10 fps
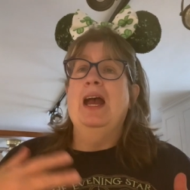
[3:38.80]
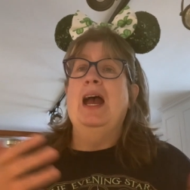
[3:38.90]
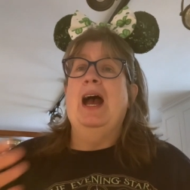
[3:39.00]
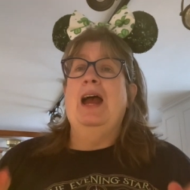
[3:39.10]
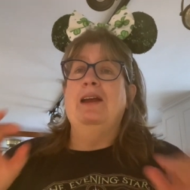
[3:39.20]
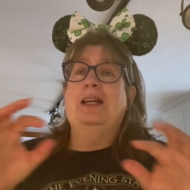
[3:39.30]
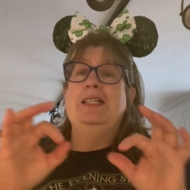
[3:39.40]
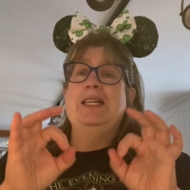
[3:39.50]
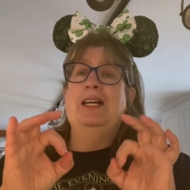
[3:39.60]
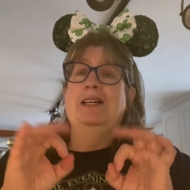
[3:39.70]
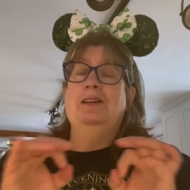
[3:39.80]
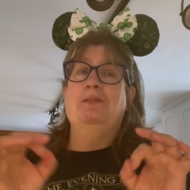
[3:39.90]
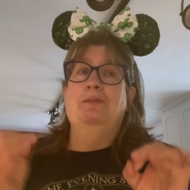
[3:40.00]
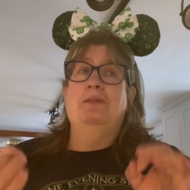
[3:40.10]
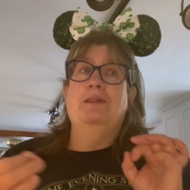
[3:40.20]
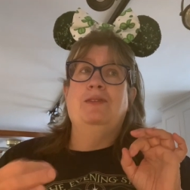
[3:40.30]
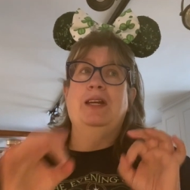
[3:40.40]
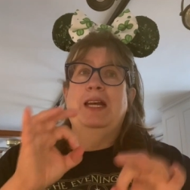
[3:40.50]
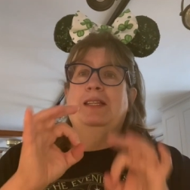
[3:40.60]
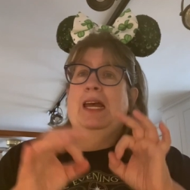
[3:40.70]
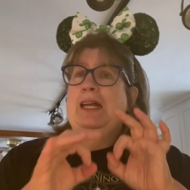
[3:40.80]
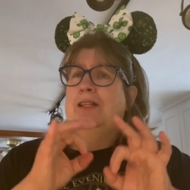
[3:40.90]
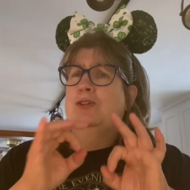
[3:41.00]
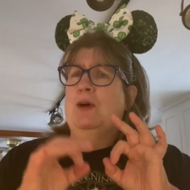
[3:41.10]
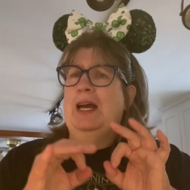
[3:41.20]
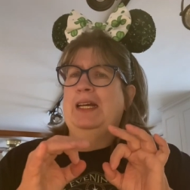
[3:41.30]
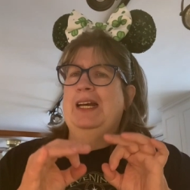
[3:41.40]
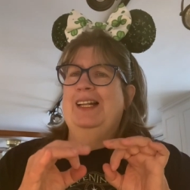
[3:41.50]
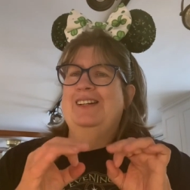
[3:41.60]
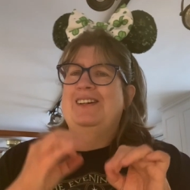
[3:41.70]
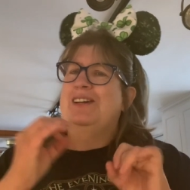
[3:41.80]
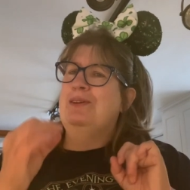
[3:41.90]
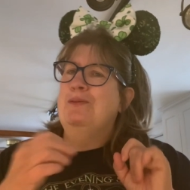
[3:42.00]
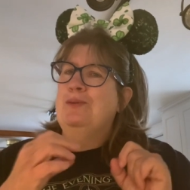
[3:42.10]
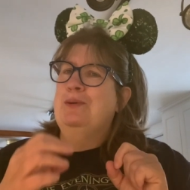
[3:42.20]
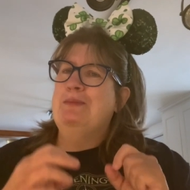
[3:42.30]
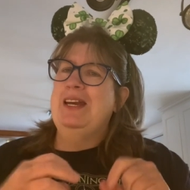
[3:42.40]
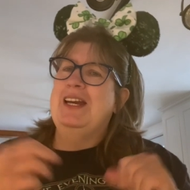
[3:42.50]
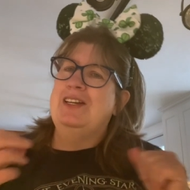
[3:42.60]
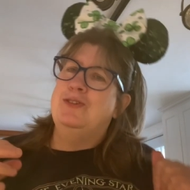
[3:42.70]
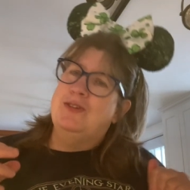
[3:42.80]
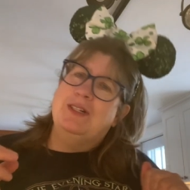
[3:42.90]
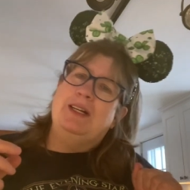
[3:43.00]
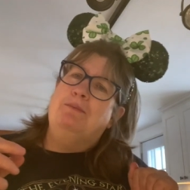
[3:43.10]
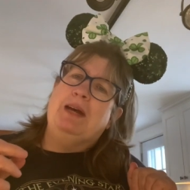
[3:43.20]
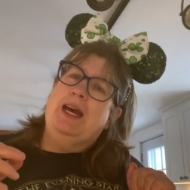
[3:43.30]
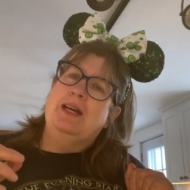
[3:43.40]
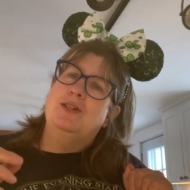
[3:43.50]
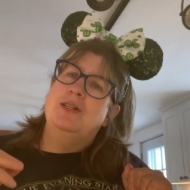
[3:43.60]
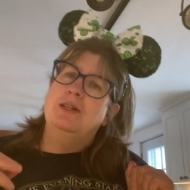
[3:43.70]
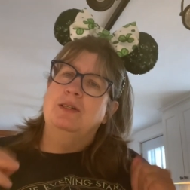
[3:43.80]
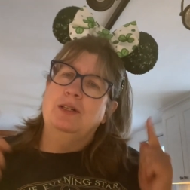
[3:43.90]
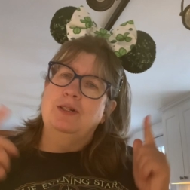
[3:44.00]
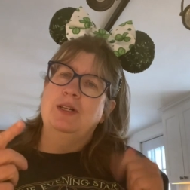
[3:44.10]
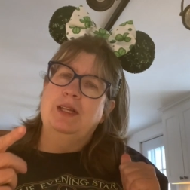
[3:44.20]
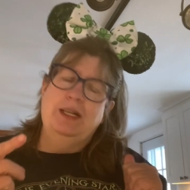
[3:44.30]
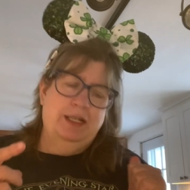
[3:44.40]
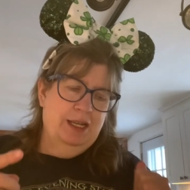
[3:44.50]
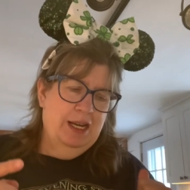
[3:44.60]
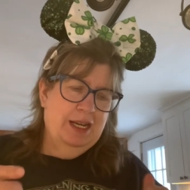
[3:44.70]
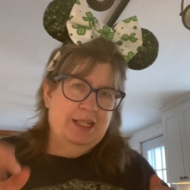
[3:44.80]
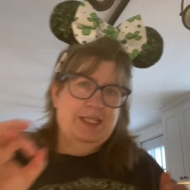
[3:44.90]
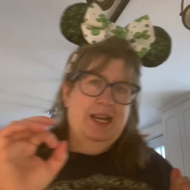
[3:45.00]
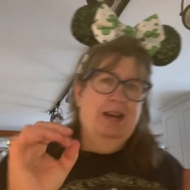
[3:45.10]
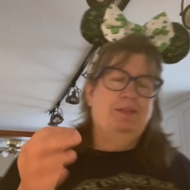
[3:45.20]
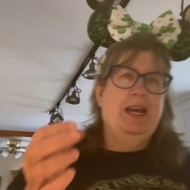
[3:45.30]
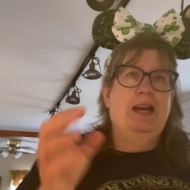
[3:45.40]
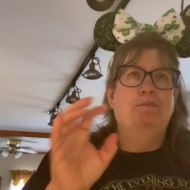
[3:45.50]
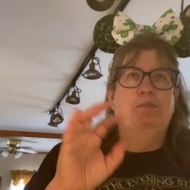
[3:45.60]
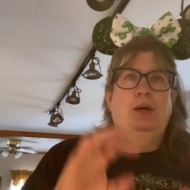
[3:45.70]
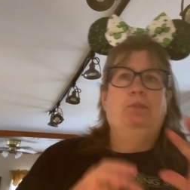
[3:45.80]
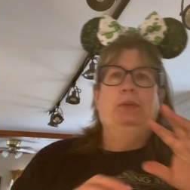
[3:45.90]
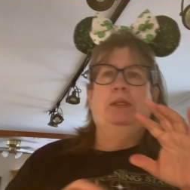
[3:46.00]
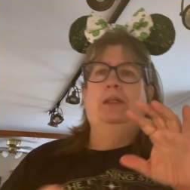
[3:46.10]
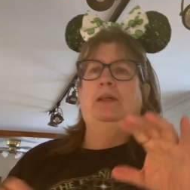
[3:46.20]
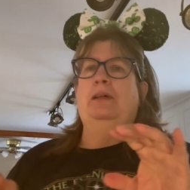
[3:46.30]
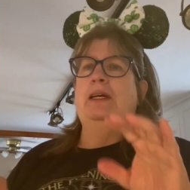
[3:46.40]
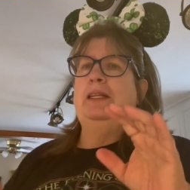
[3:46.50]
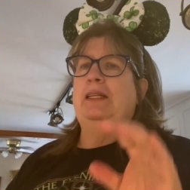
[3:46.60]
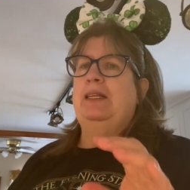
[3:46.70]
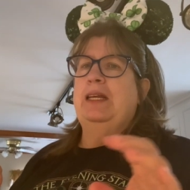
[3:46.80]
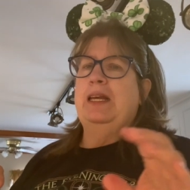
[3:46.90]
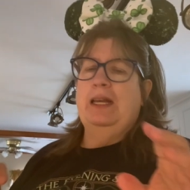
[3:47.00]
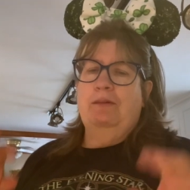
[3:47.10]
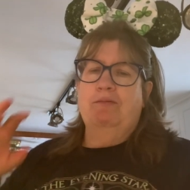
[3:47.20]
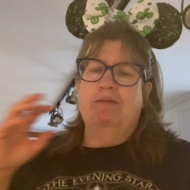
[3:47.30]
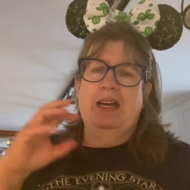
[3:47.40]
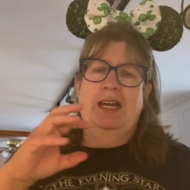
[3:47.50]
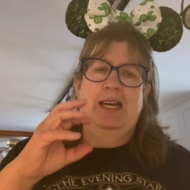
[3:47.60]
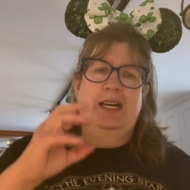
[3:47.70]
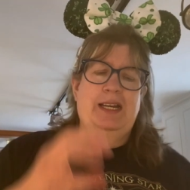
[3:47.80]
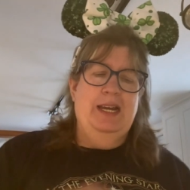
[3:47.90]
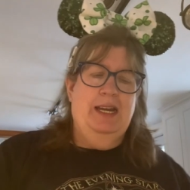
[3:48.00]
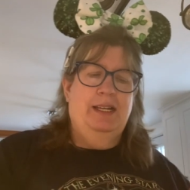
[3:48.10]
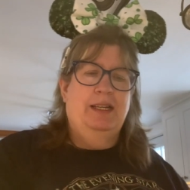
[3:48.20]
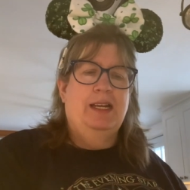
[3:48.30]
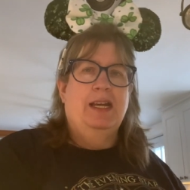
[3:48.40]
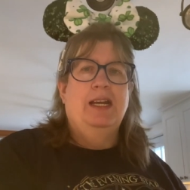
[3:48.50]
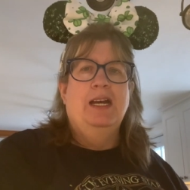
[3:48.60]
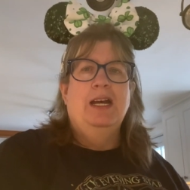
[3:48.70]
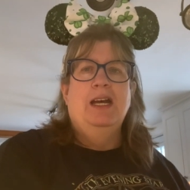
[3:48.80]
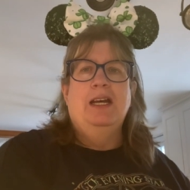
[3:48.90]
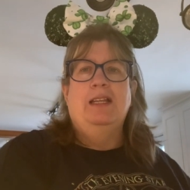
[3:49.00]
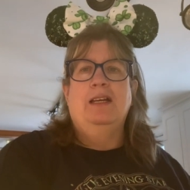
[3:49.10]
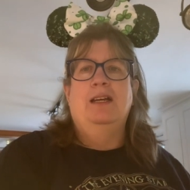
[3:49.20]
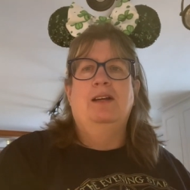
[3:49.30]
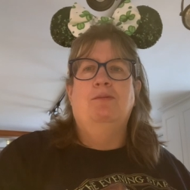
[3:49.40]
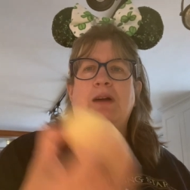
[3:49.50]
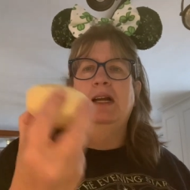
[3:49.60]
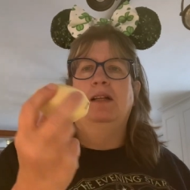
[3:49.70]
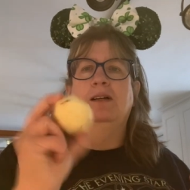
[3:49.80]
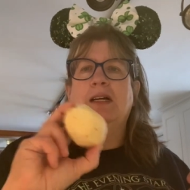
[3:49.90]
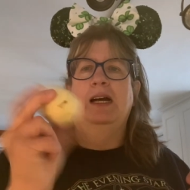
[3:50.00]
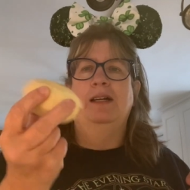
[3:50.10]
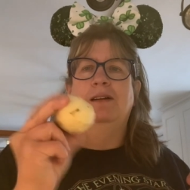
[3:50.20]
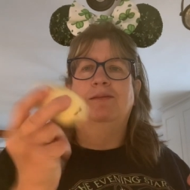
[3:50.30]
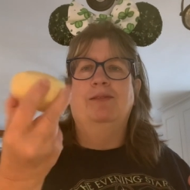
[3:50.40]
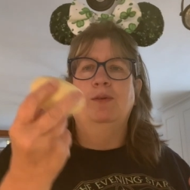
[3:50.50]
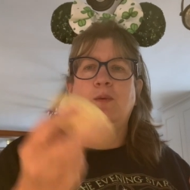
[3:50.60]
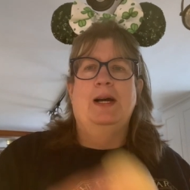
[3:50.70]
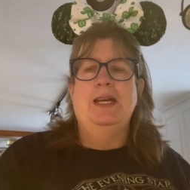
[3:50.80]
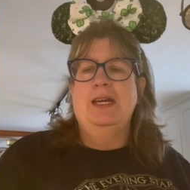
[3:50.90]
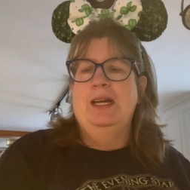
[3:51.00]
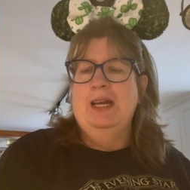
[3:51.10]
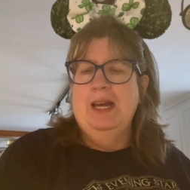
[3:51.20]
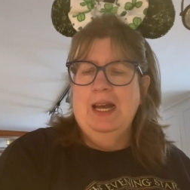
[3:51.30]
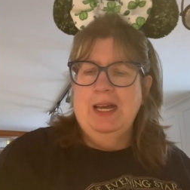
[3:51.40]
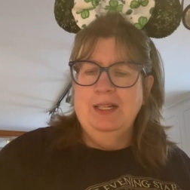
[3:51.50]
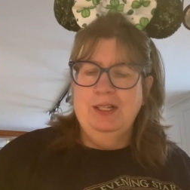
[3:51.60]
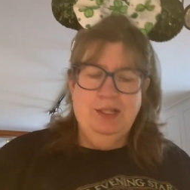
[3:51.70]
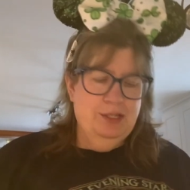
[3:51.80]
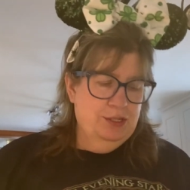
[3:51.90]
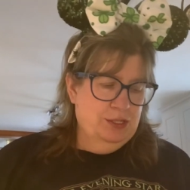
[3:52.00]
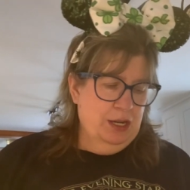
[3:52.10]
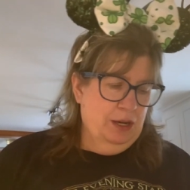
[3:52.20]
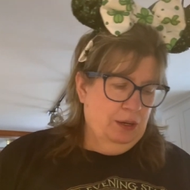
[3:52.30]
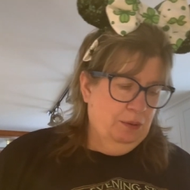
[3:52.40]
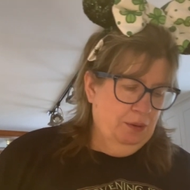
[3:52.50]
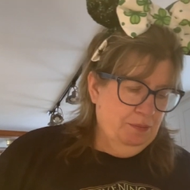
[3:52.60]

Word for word: I can tell you, if you get that tricolor, it would be an interesting mash, don't you think? Because they have that purple and the red and the, the regular kind of white. So,